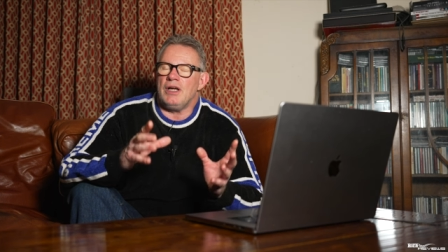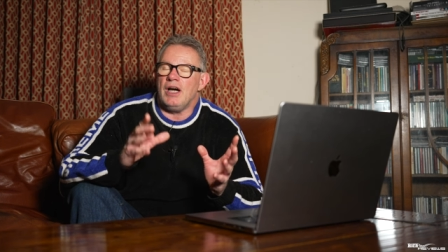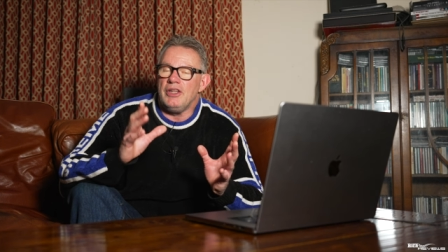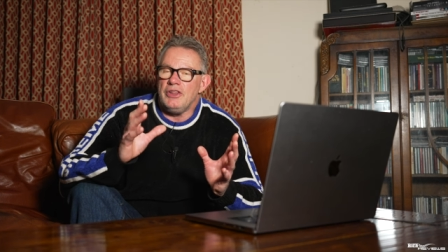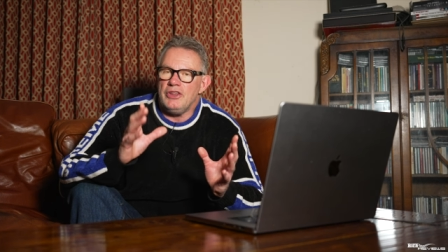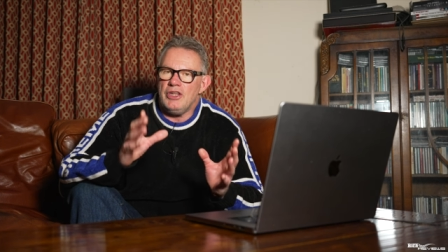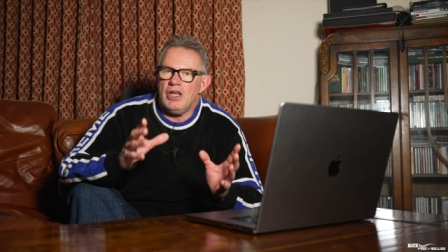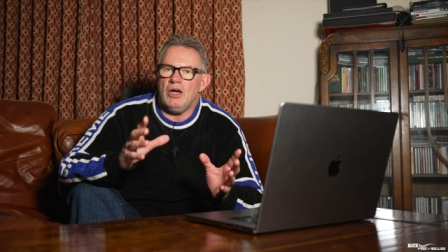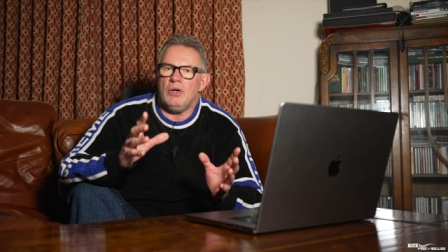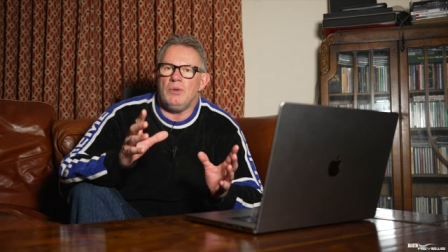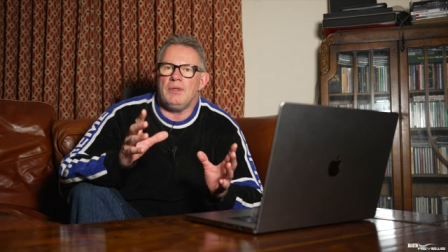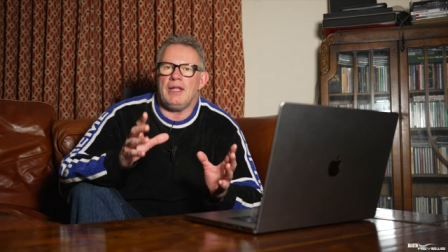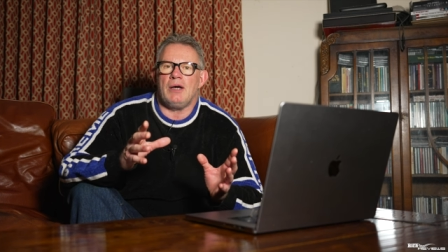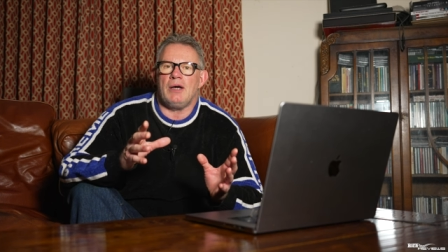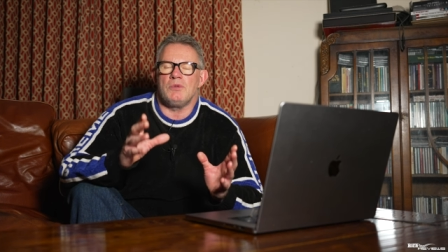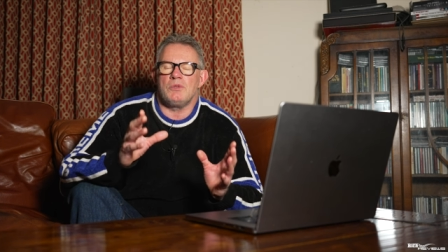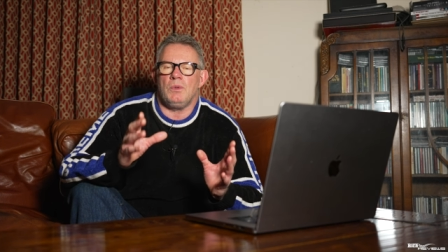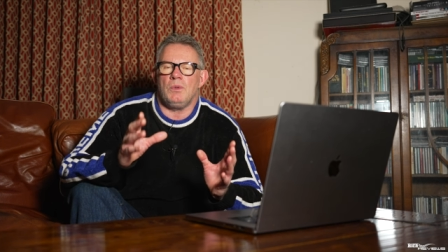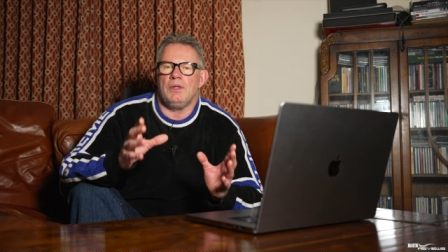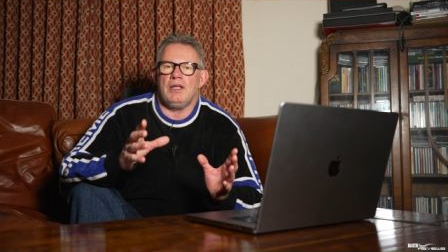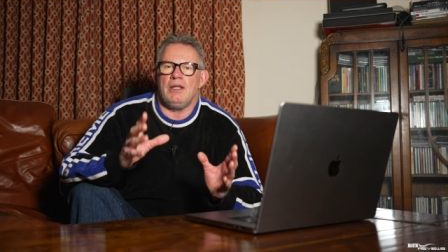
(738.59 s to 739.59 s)
And I know that
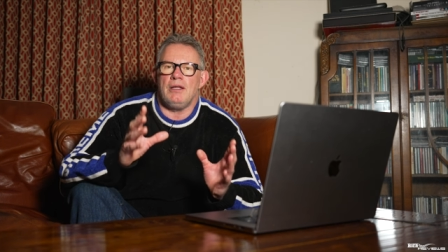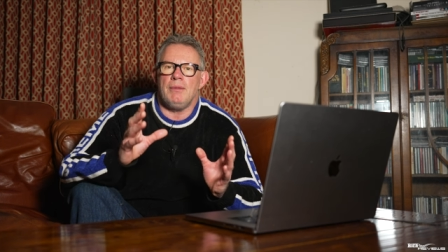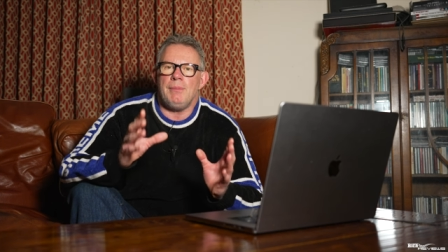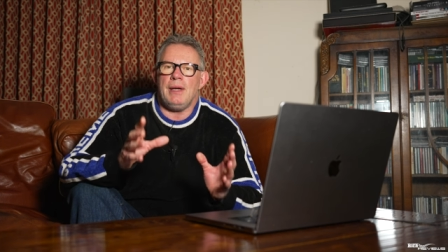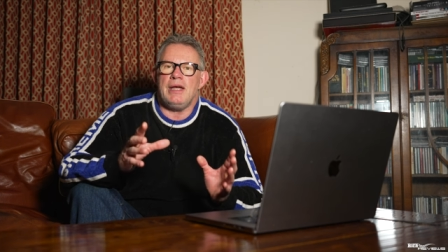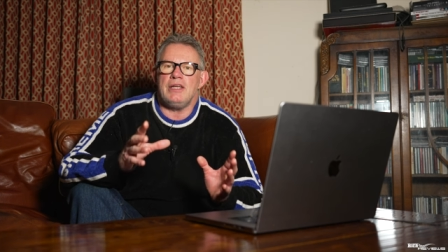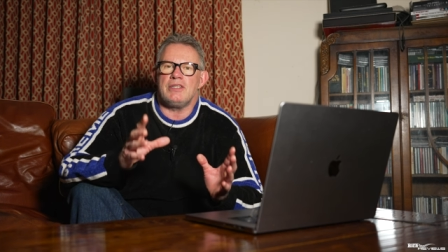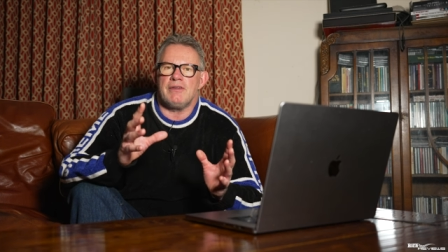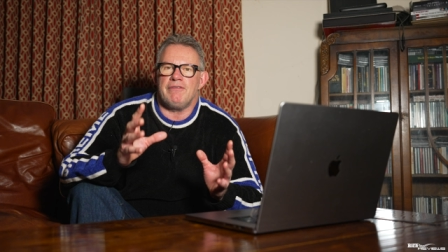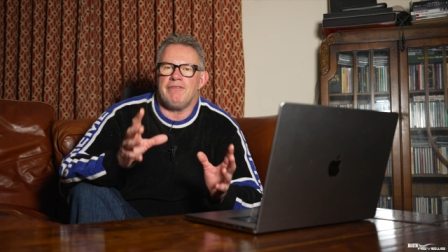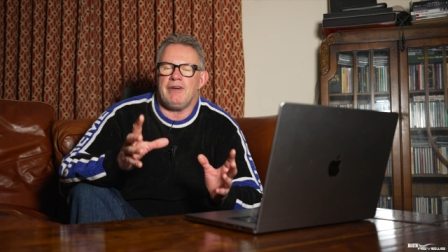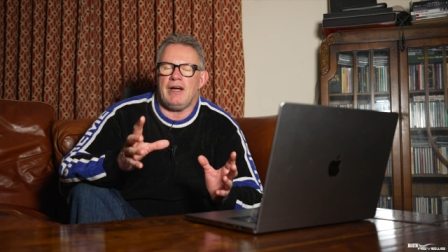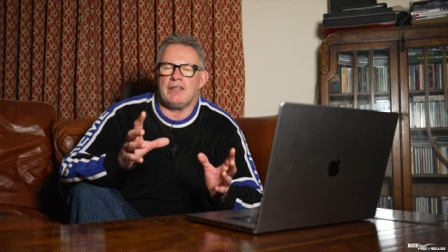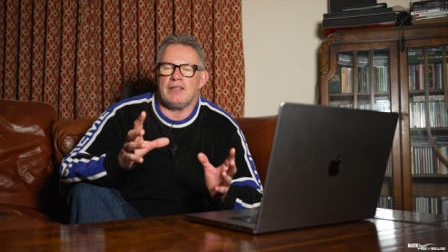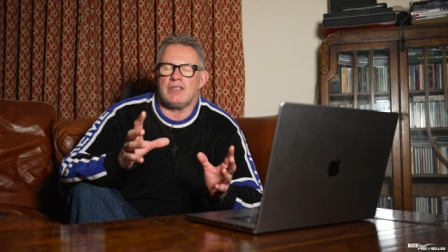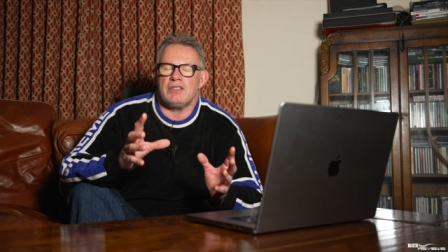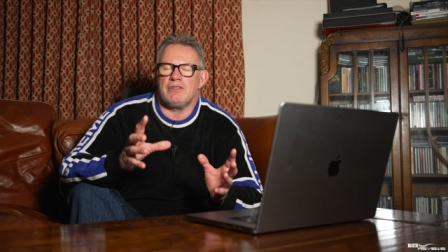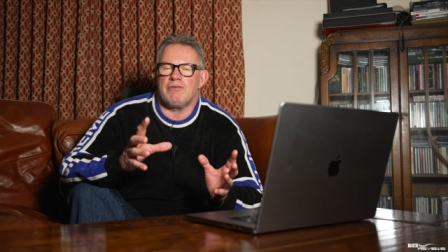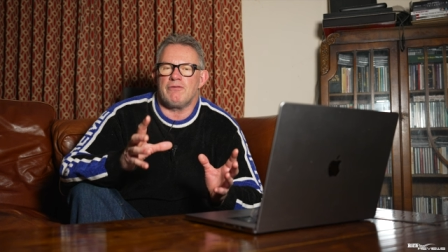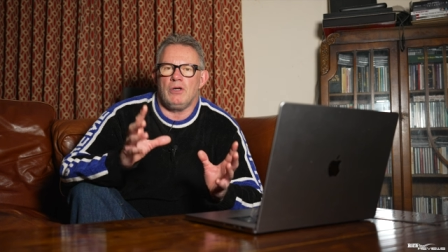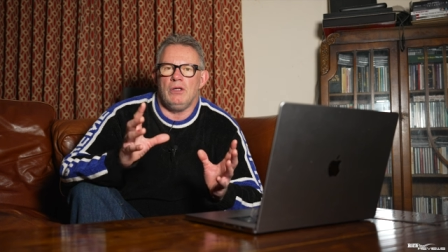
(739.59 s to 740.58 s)
was one of the major
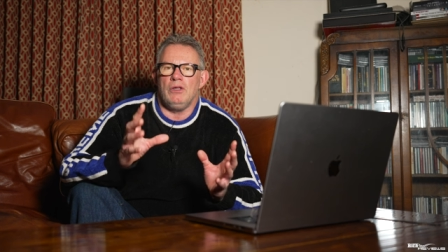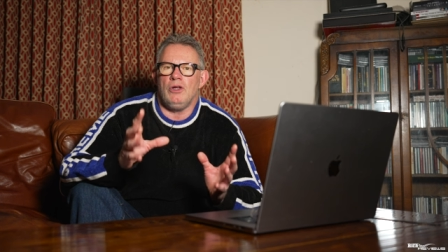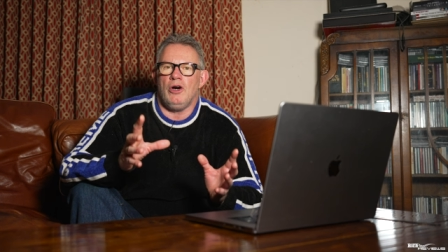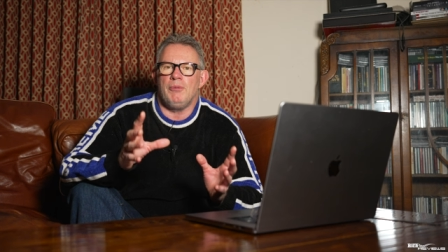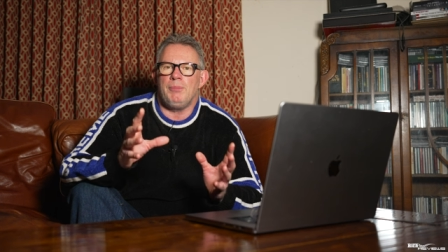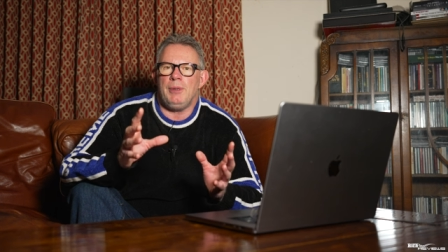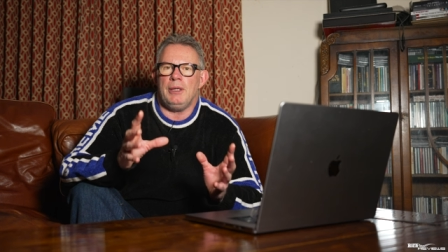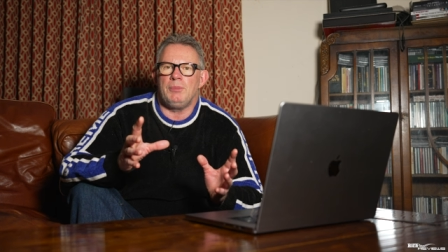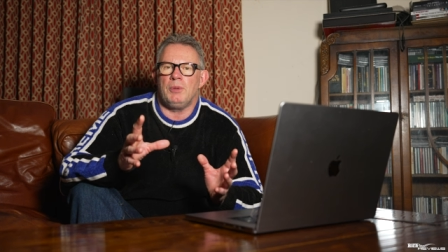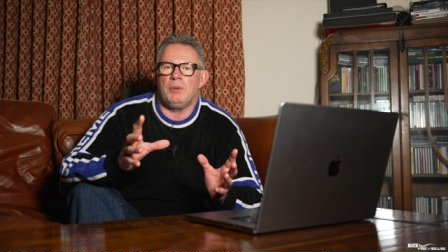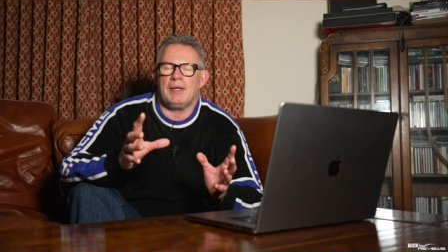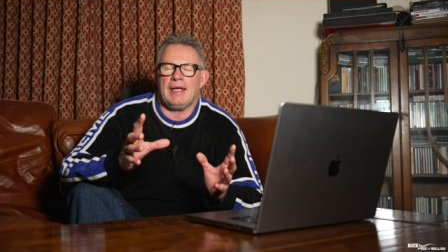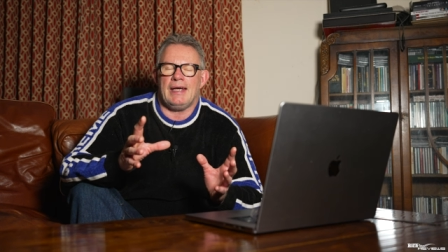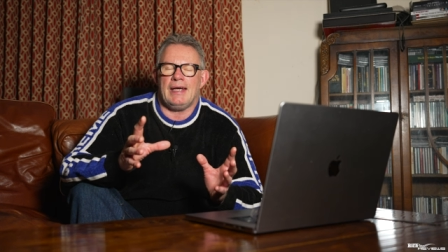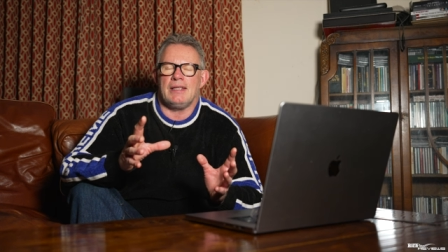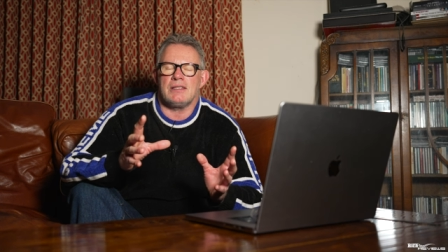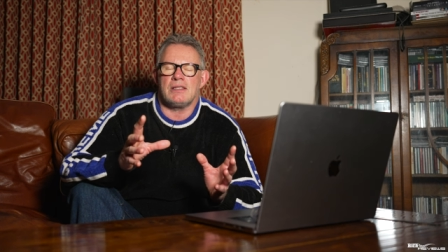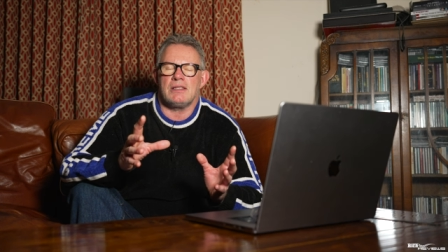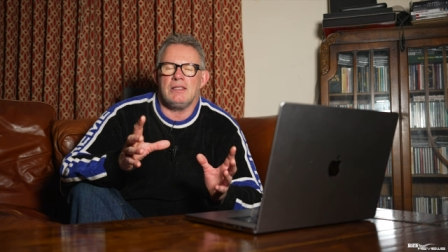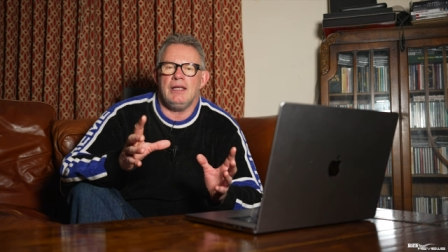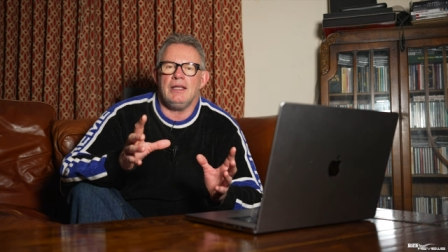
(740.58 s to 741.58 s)
factors for a lot of people
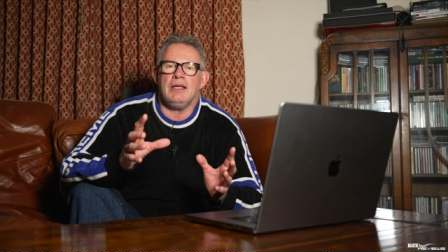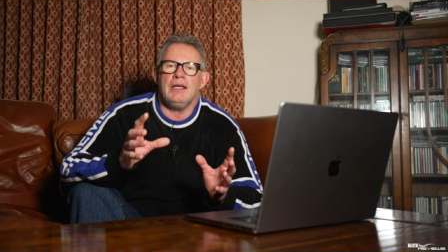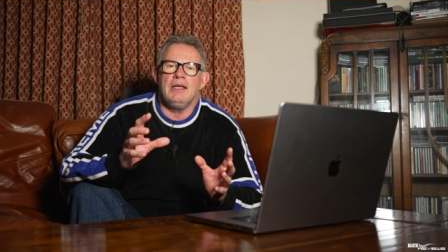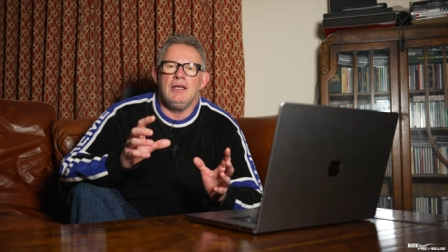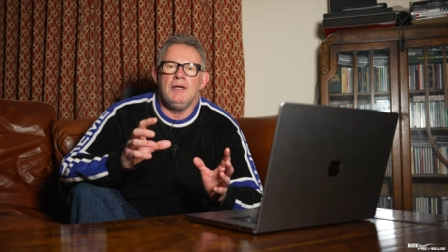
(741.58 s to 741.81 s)
cancelling.